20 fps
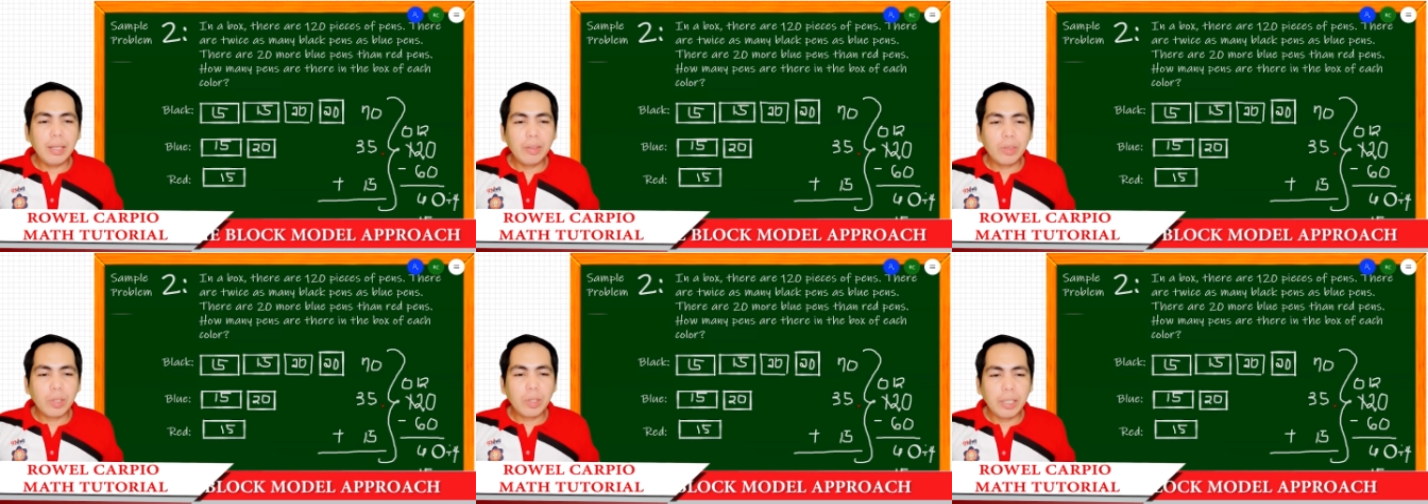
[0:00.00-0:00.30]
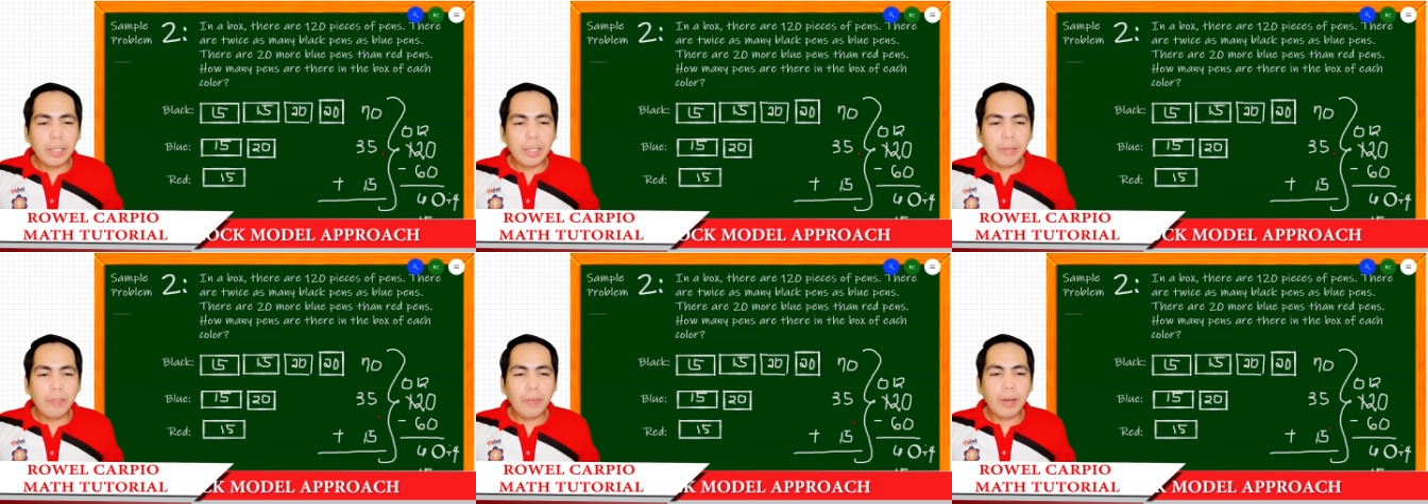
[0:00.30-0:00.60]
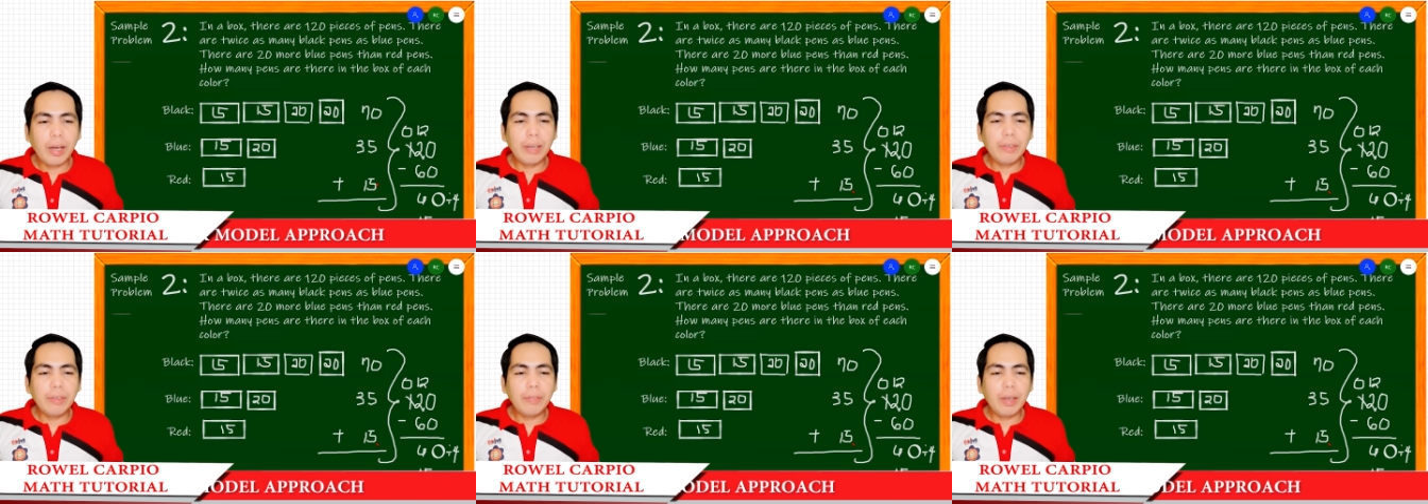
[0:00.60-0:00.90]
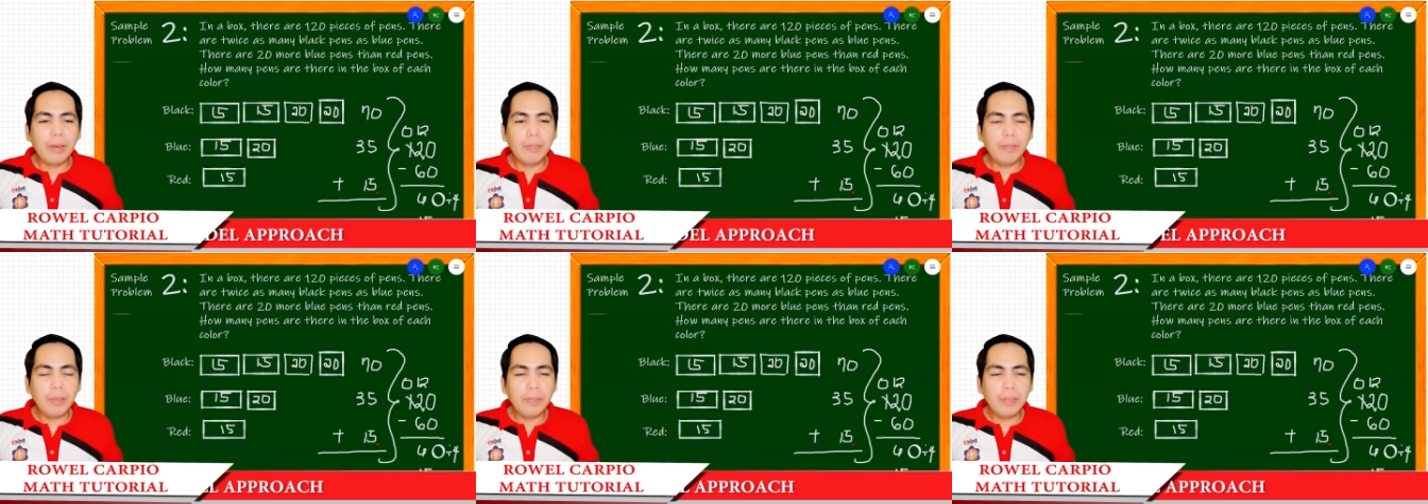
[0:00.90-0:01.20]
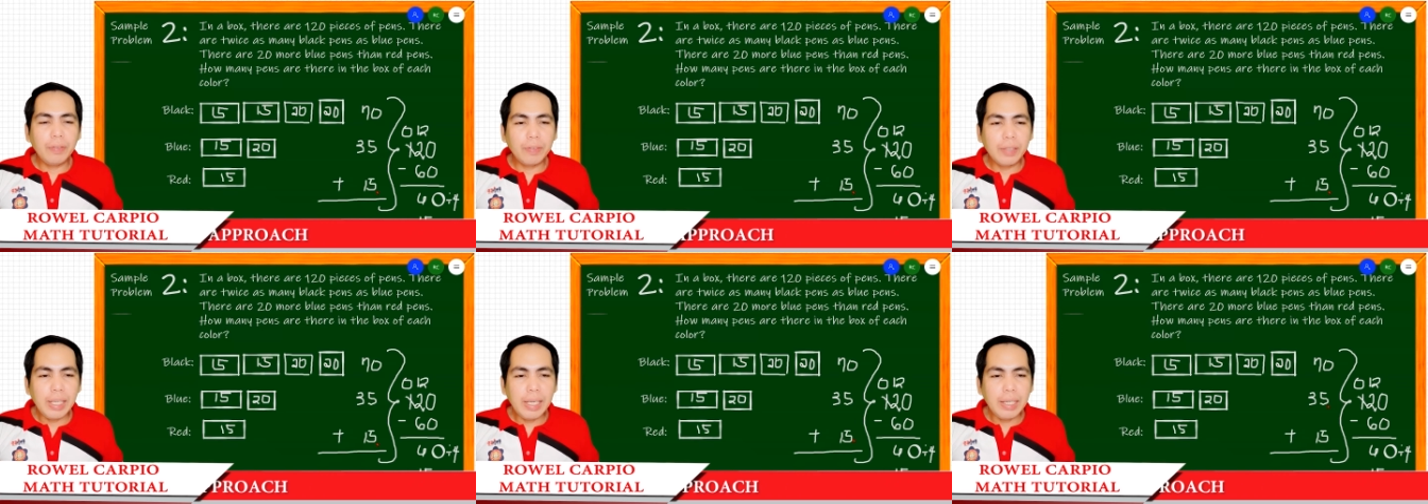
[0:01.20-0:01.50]
35, and
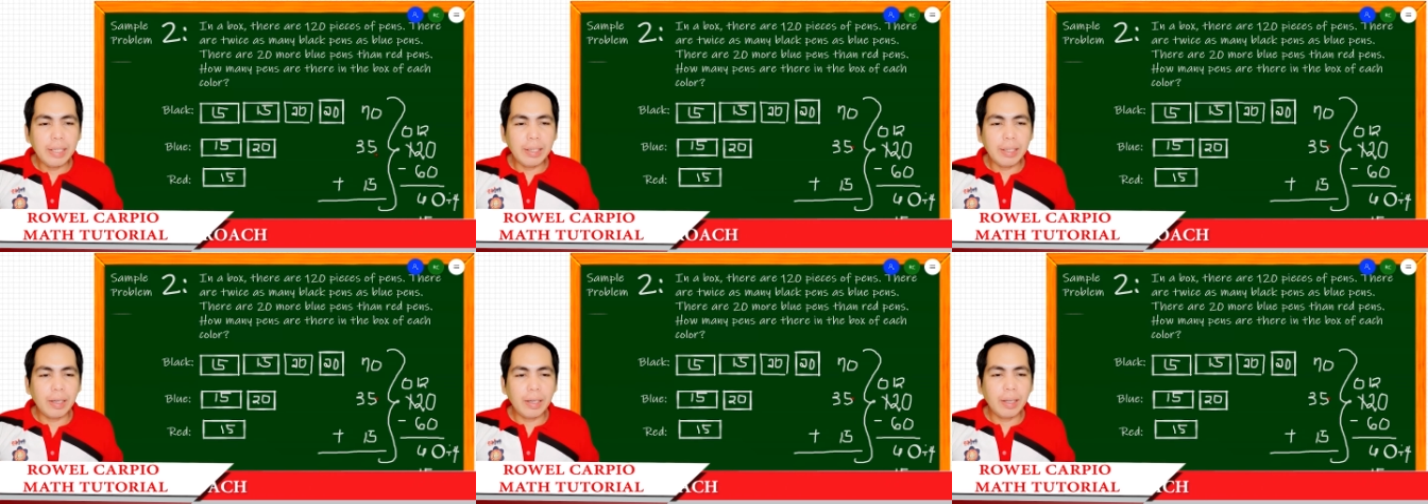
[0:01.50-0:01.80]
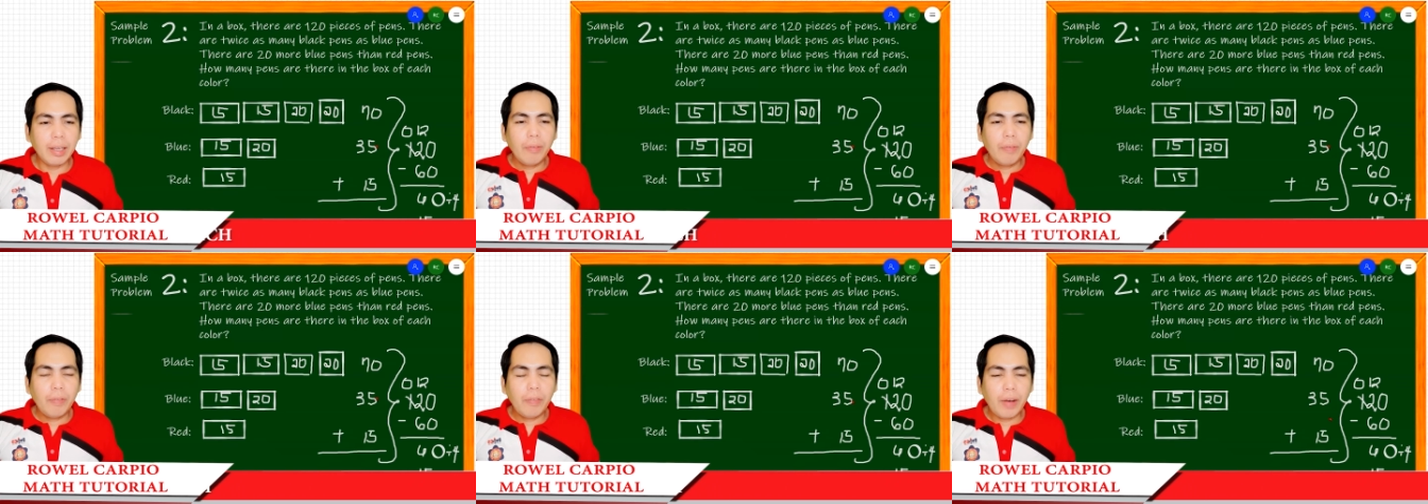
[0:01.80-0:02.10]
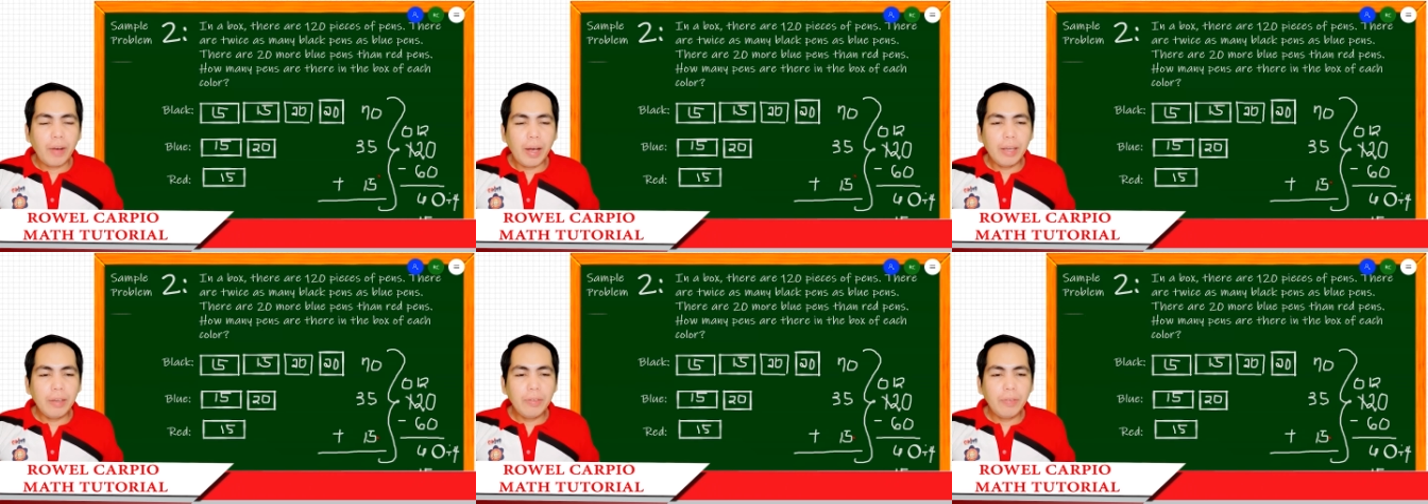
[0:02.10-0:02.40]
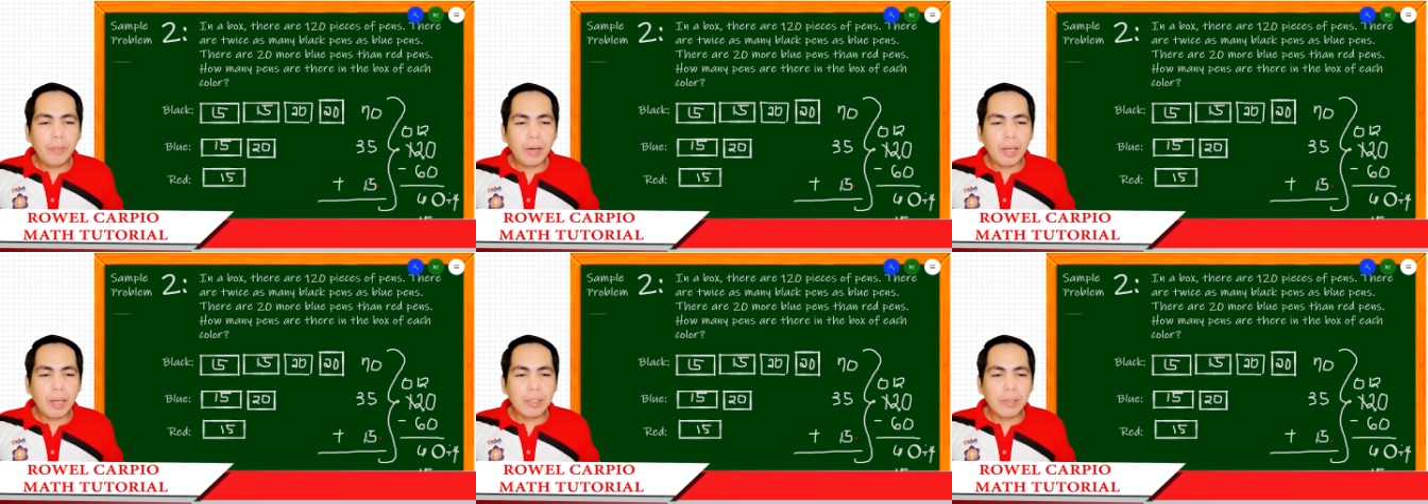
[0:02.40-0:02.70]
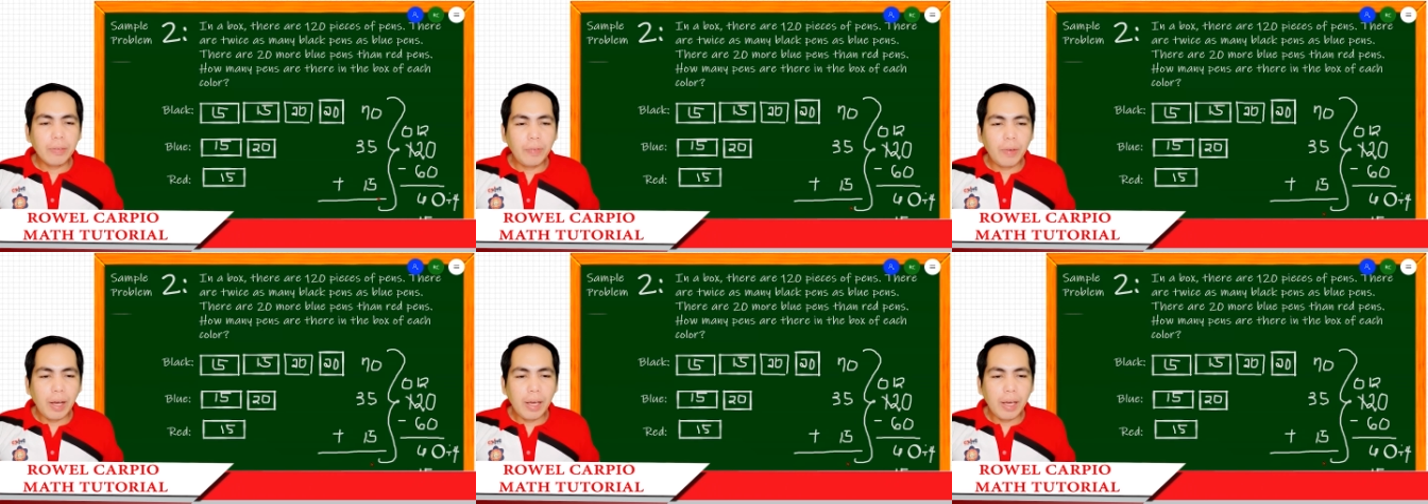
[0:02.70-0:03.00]
15. 5 plus
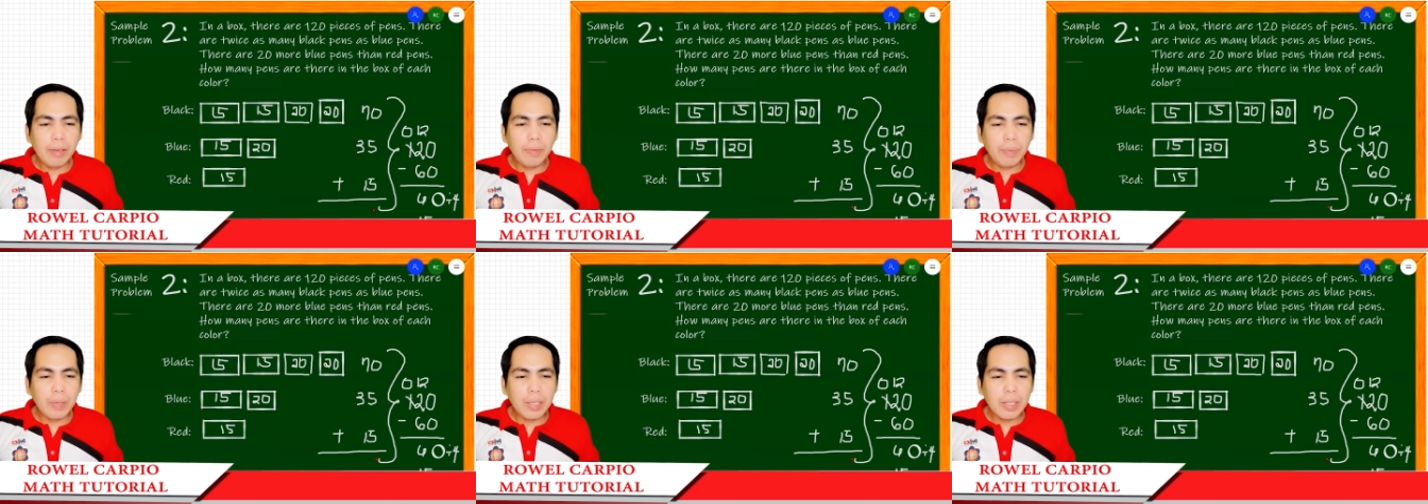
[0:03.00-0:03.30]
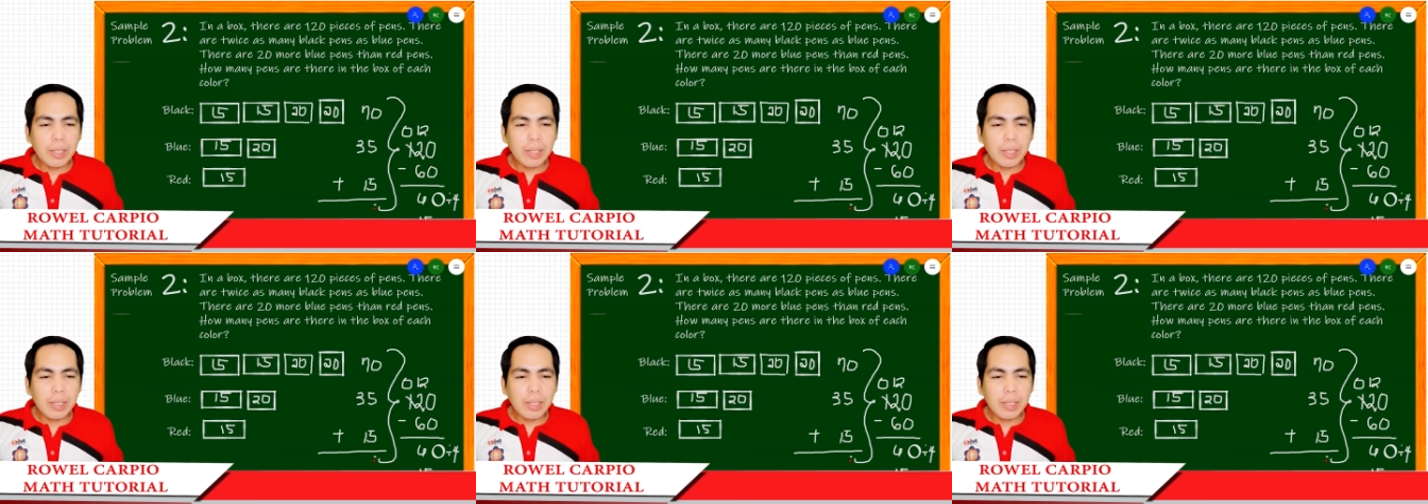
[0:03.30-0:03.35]
5 is